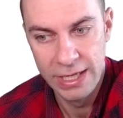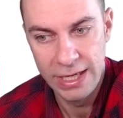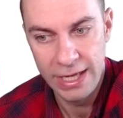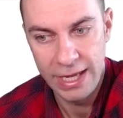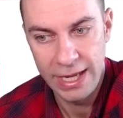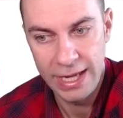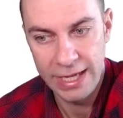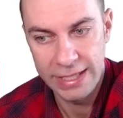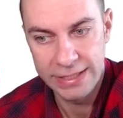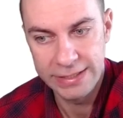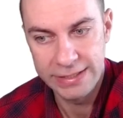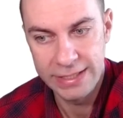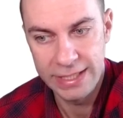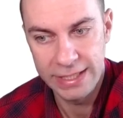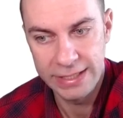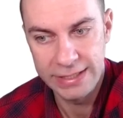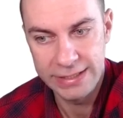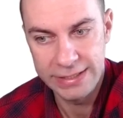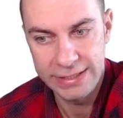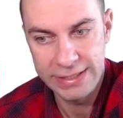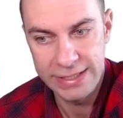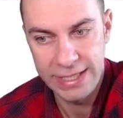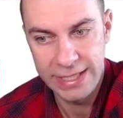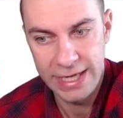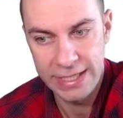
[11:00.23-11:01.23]
as the
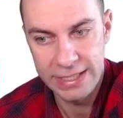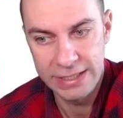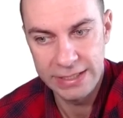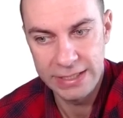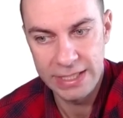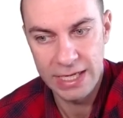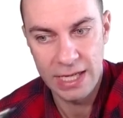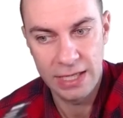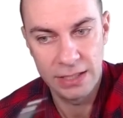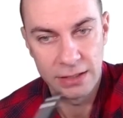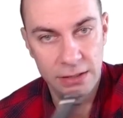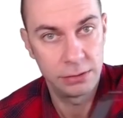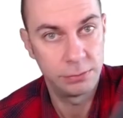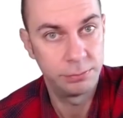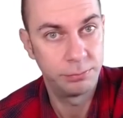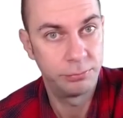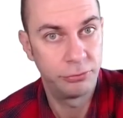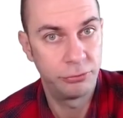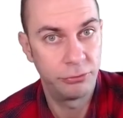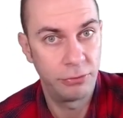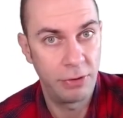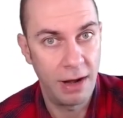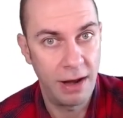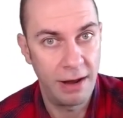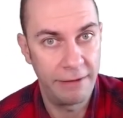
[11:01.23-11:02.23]
$10
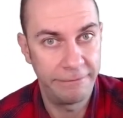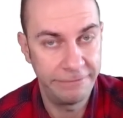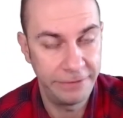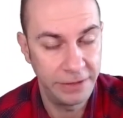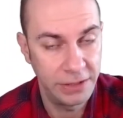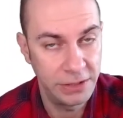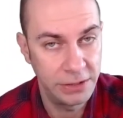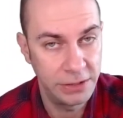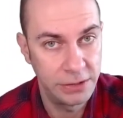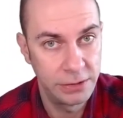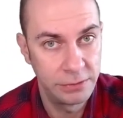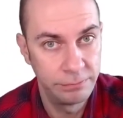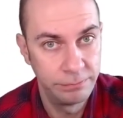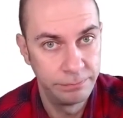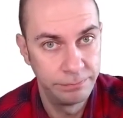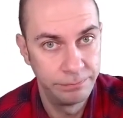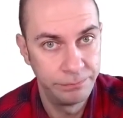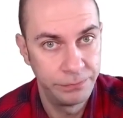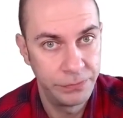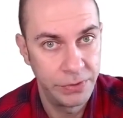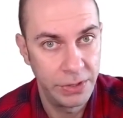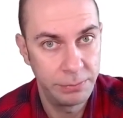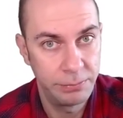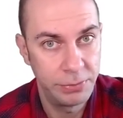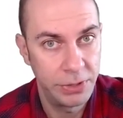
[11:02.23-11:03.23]
profit,
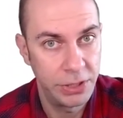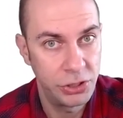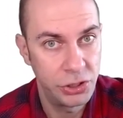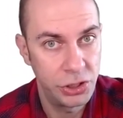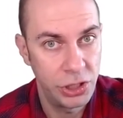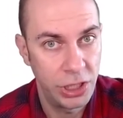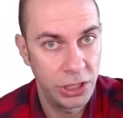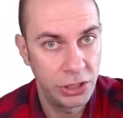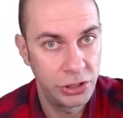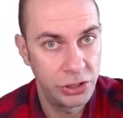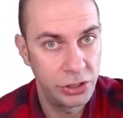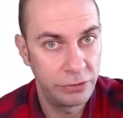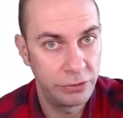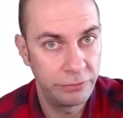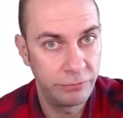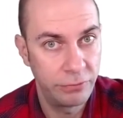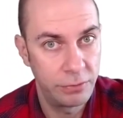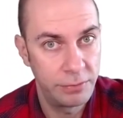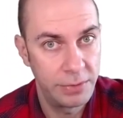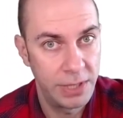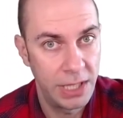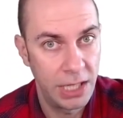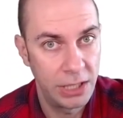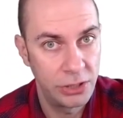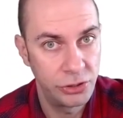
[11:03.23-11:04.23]
the appreciation
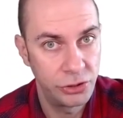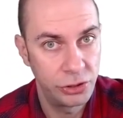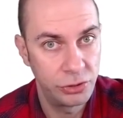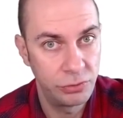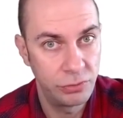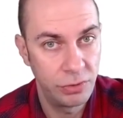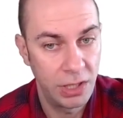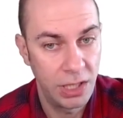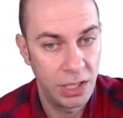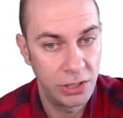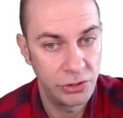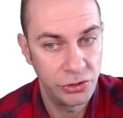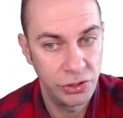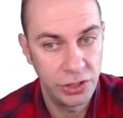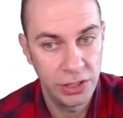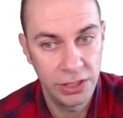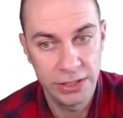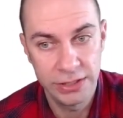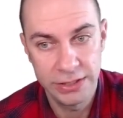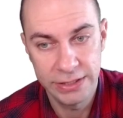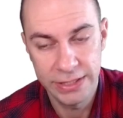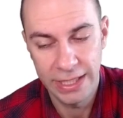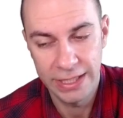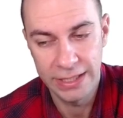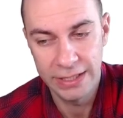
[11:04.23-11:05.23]
from 100 to
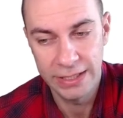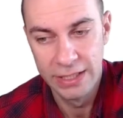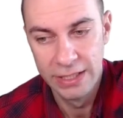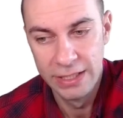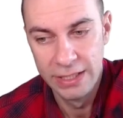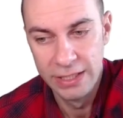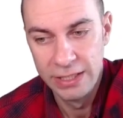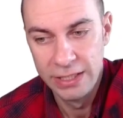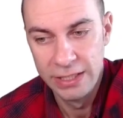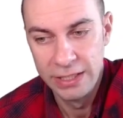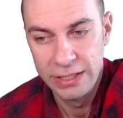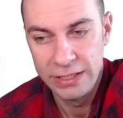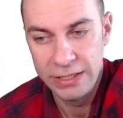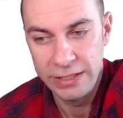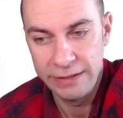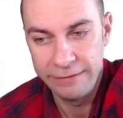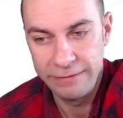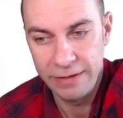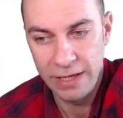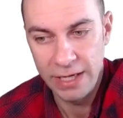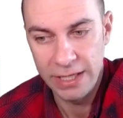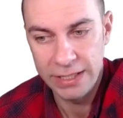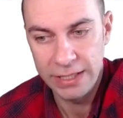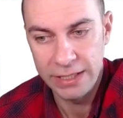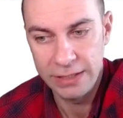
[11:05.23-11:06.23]
110,
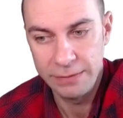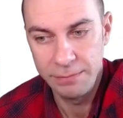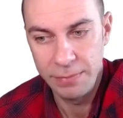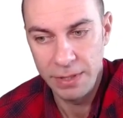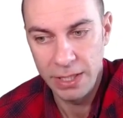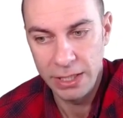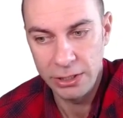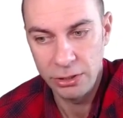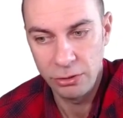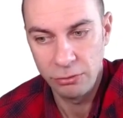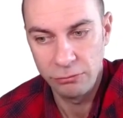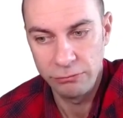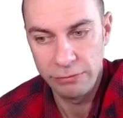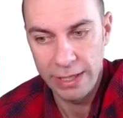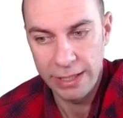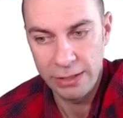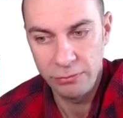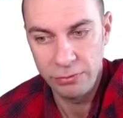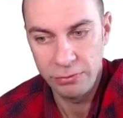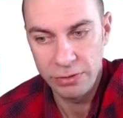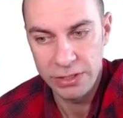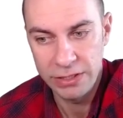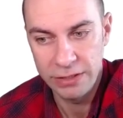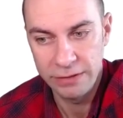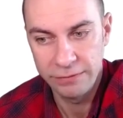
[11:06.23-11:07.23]
divided by your
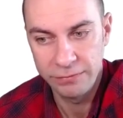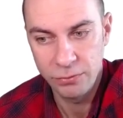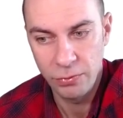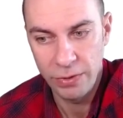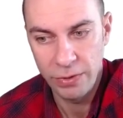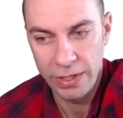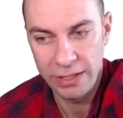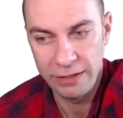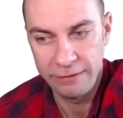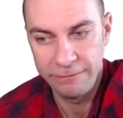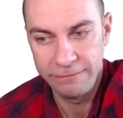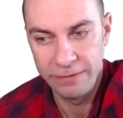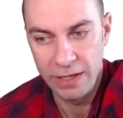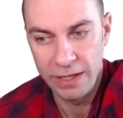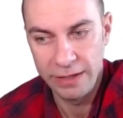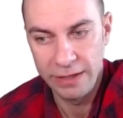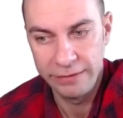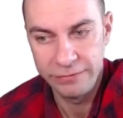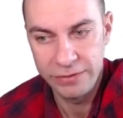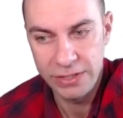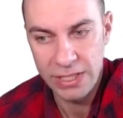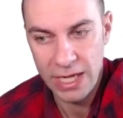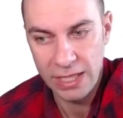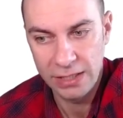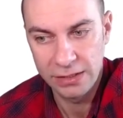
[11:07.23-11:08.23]
equity of
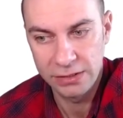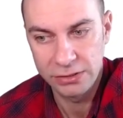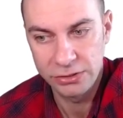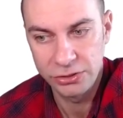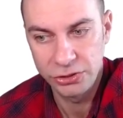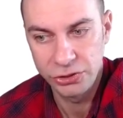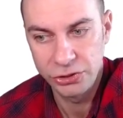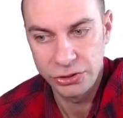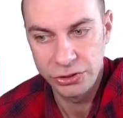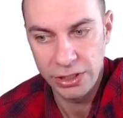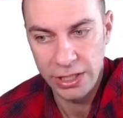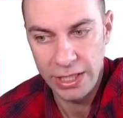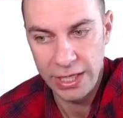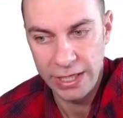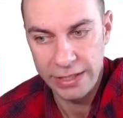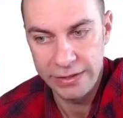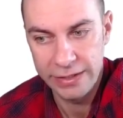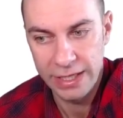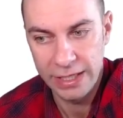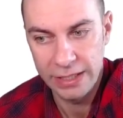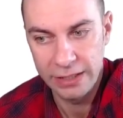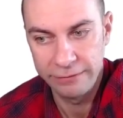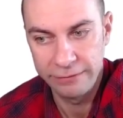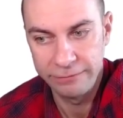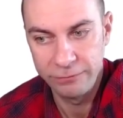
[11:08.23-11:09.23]
$25, and
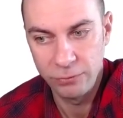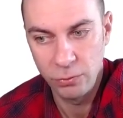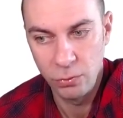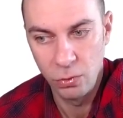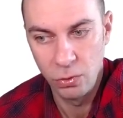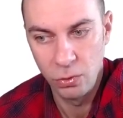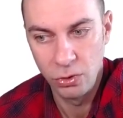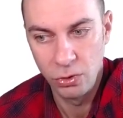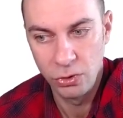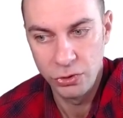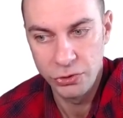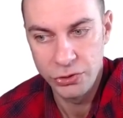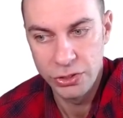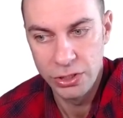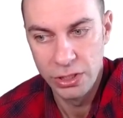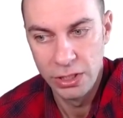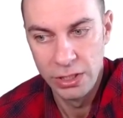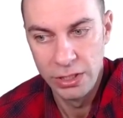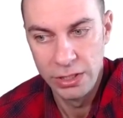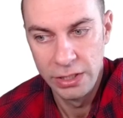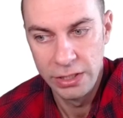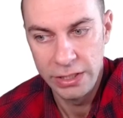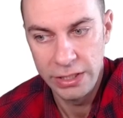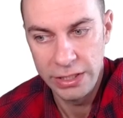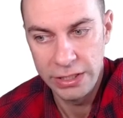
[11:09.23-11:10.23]
that, of course,
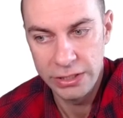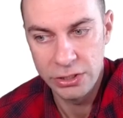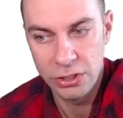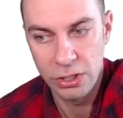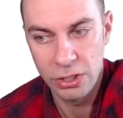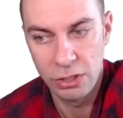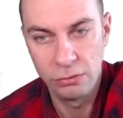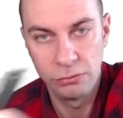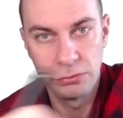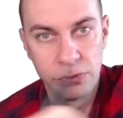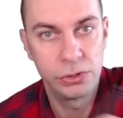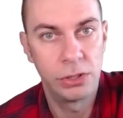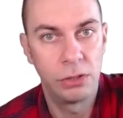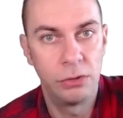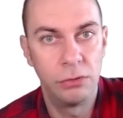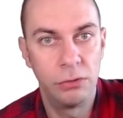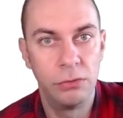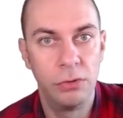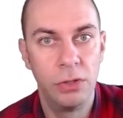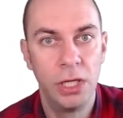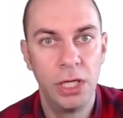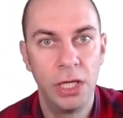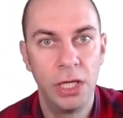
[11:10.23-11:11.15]
is also